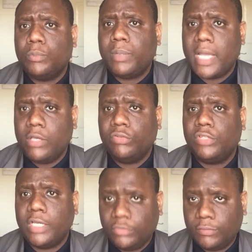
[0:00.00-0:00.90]
to play your
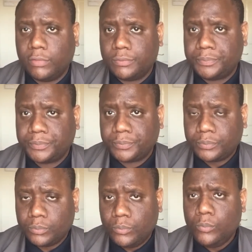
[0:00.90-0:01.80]
saxophone
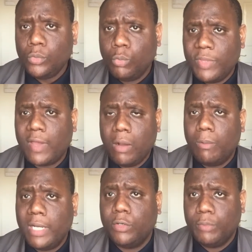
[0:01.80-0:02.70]
with how
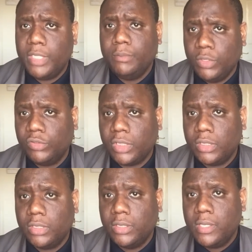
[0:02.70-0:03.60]
well you read music.